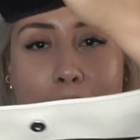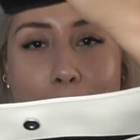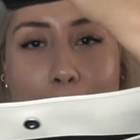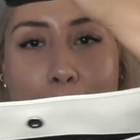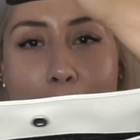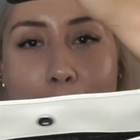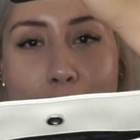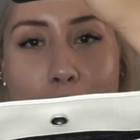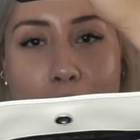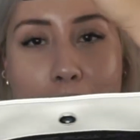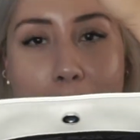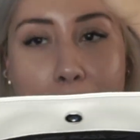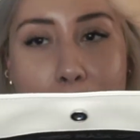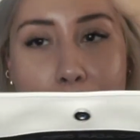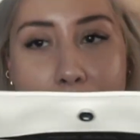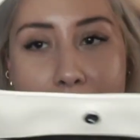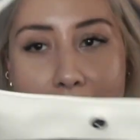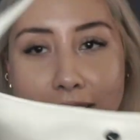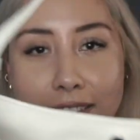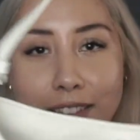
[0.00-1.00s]
pouch
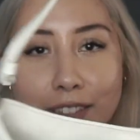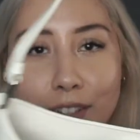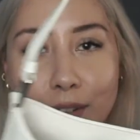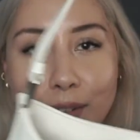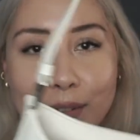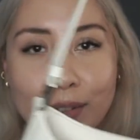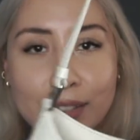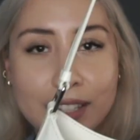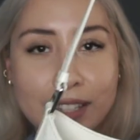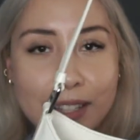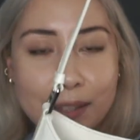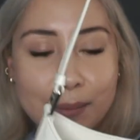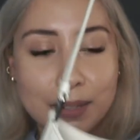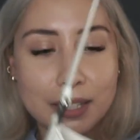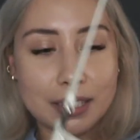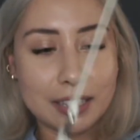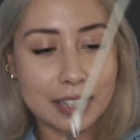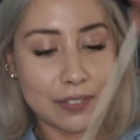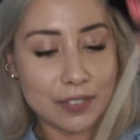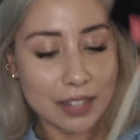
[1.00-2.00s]
upright, so I'm
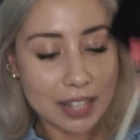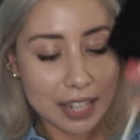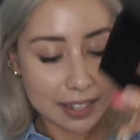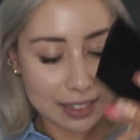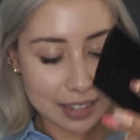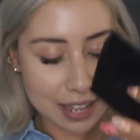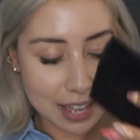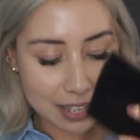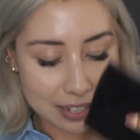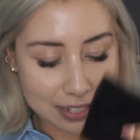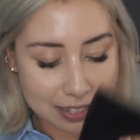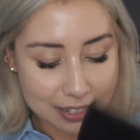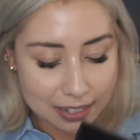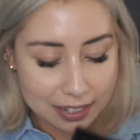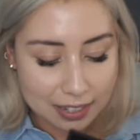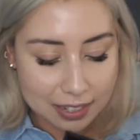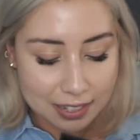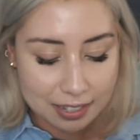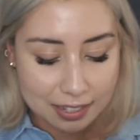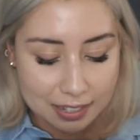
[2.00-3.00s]
gonna leave it like that.
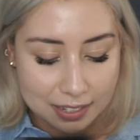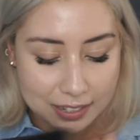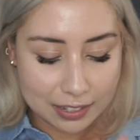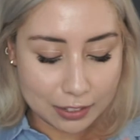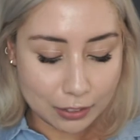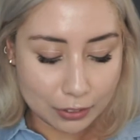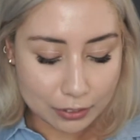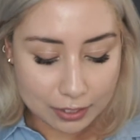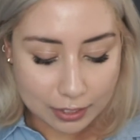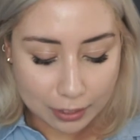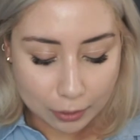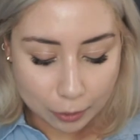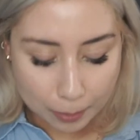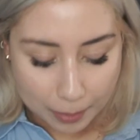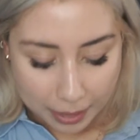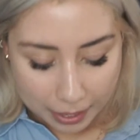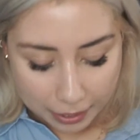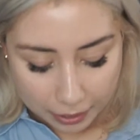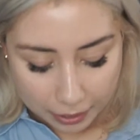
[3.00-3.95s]
Looks a little better.